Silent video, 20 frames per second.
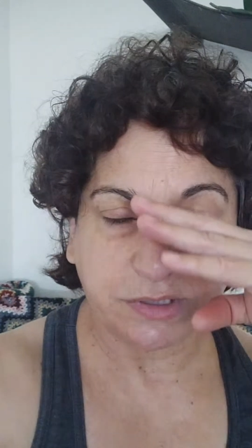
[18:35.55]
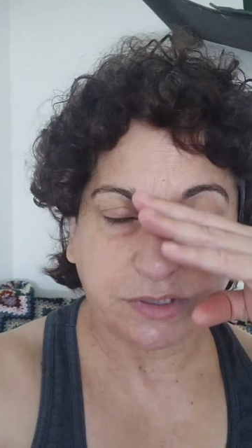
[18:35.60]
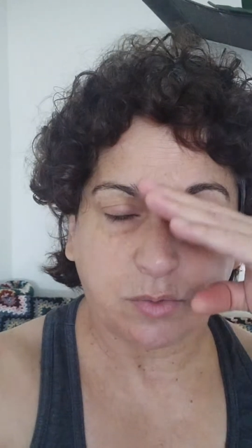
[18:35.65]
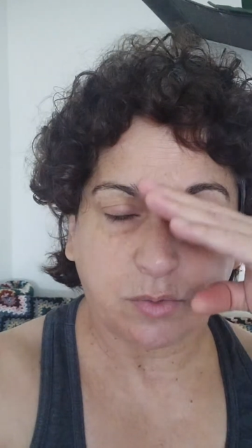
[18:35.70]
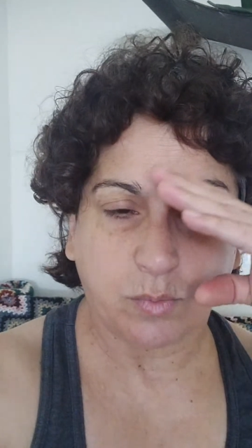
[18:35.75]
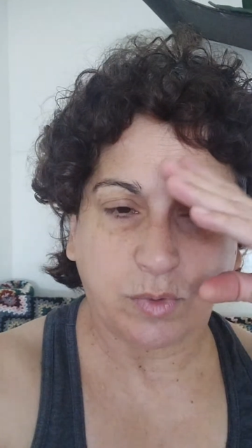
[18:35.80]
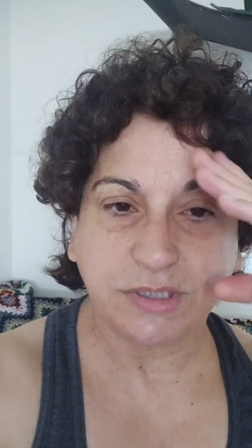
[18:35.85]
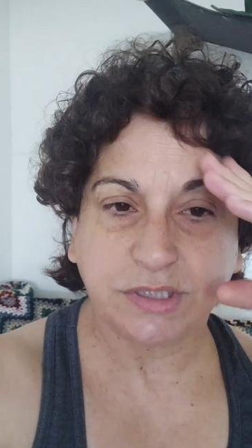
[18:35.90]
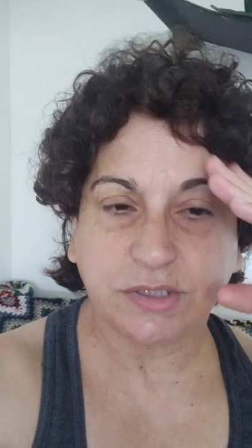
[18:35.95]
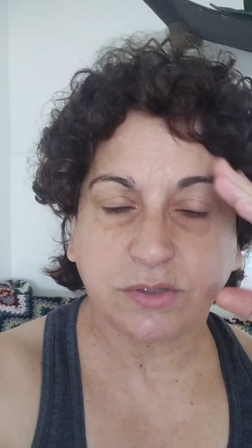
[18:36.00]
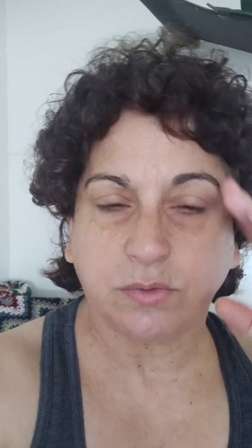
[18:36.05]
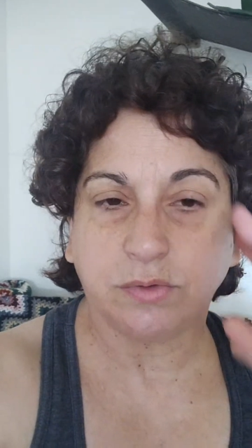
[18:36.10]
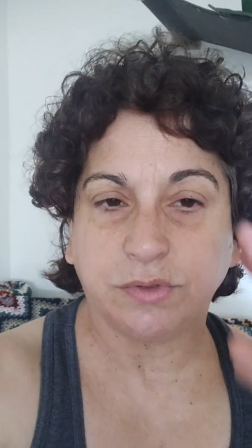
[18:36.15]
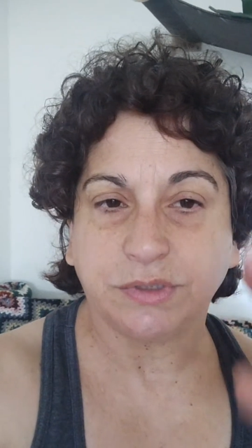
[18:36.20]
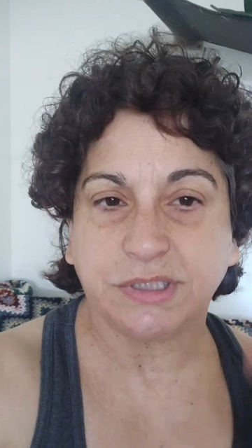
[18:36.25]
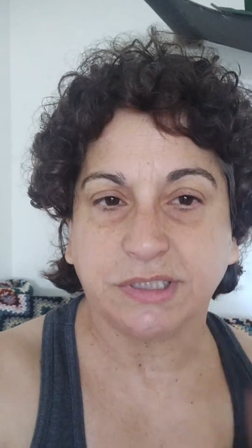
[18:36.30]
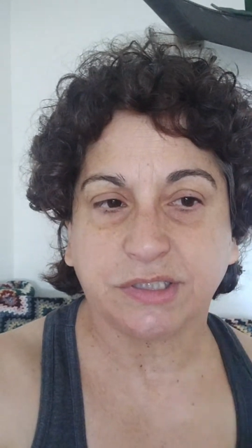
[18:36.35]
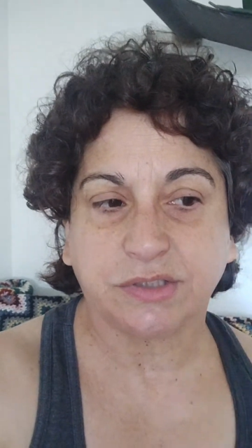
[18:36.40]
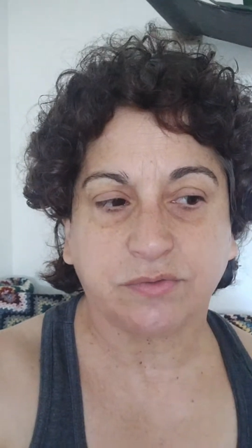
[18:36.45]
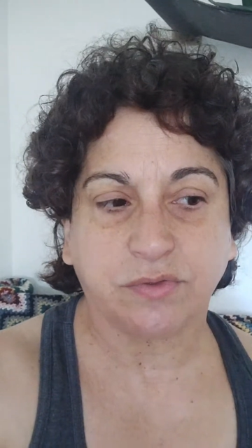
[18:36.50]
So one school
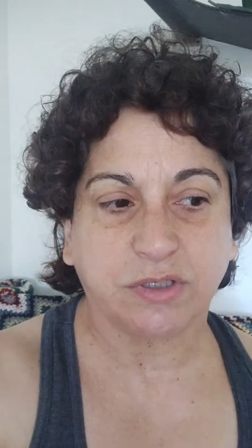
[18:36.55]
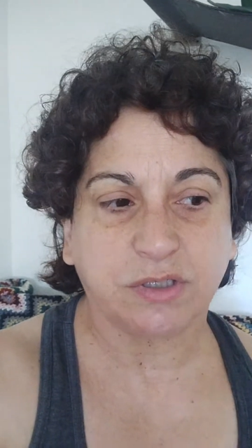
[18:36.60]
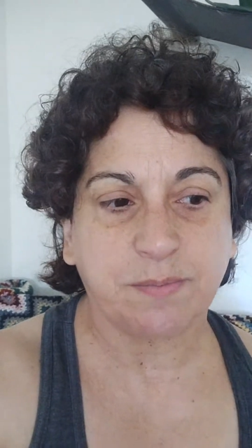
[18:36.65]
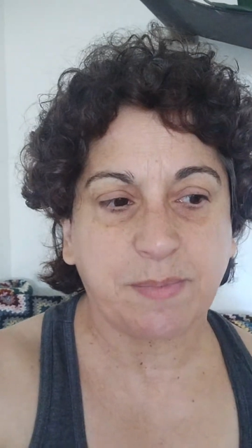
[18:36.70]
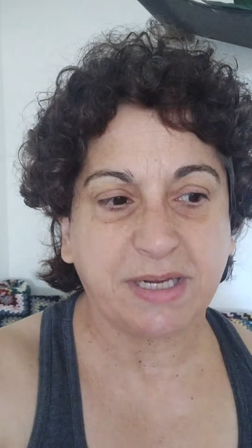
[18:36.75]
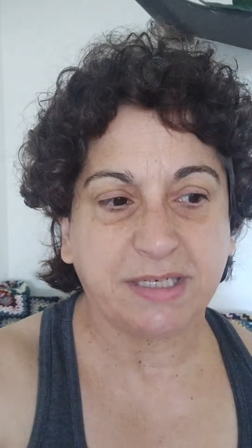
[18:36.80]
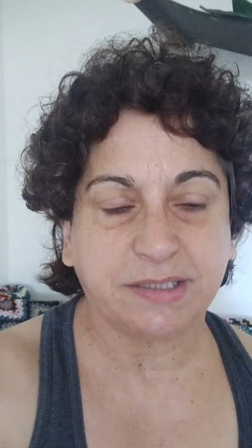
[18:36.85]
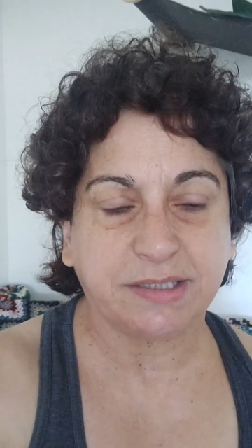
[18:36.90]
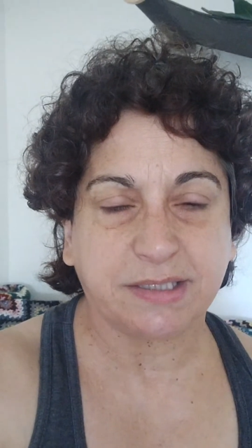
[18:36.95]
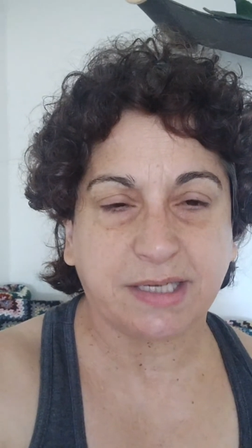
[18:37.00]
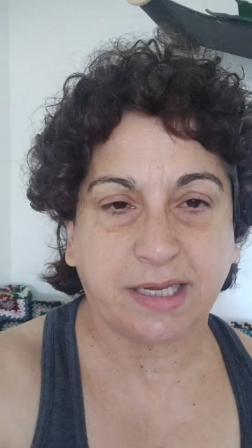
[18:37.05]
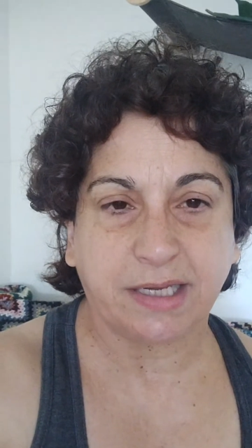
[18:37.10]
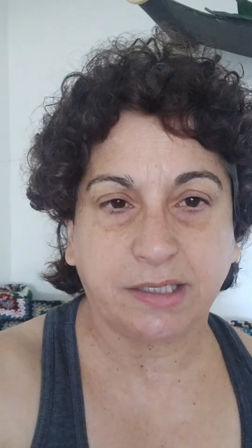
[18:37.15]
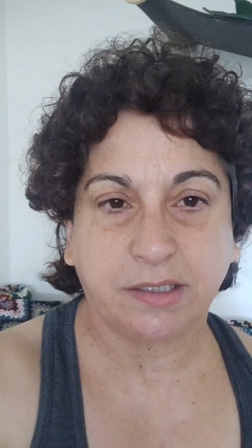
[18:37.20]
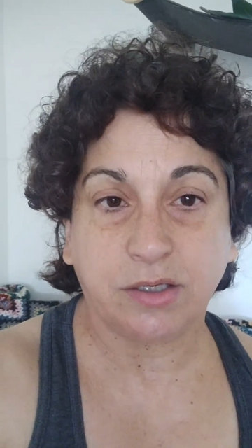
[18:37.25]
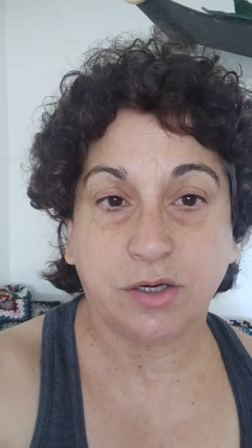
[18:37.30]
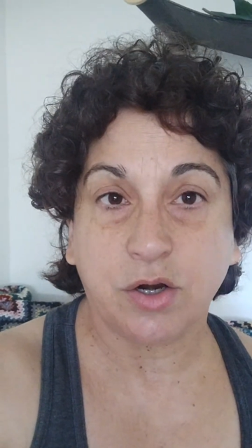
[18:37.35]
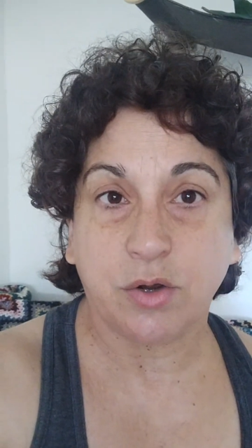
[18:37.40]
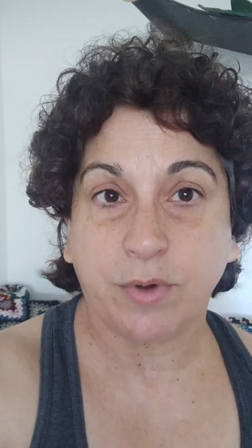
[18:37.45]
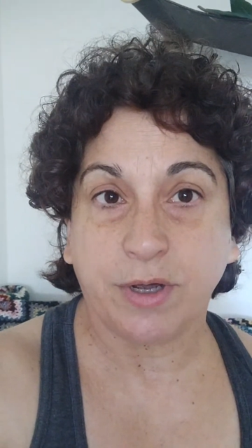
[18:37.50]
district may say,
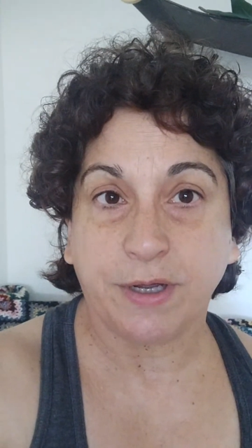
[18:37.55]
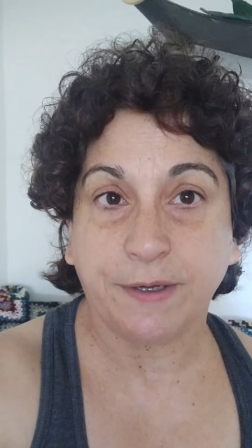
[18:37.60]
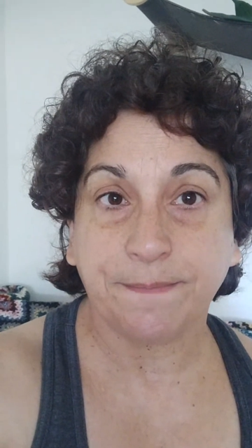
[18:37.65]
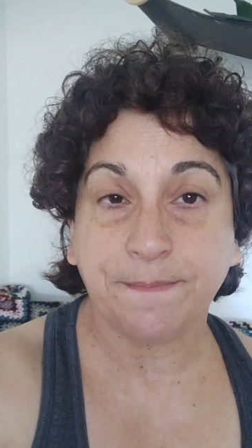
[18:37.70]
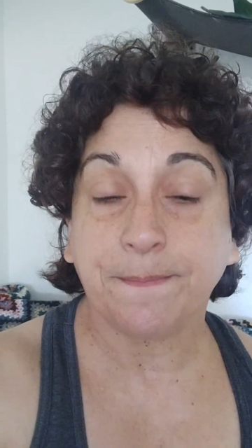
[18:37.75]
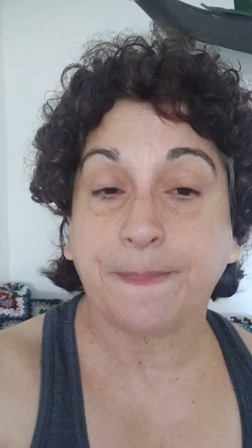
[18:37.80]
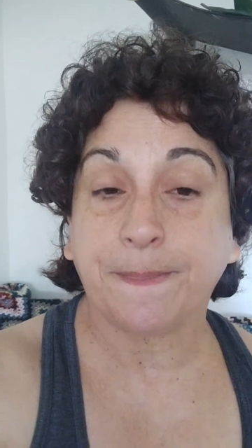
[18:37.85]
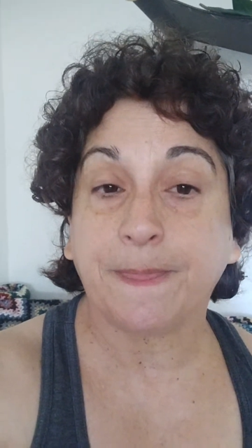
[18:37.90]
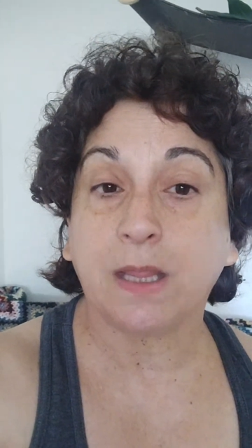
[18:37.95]
you know what,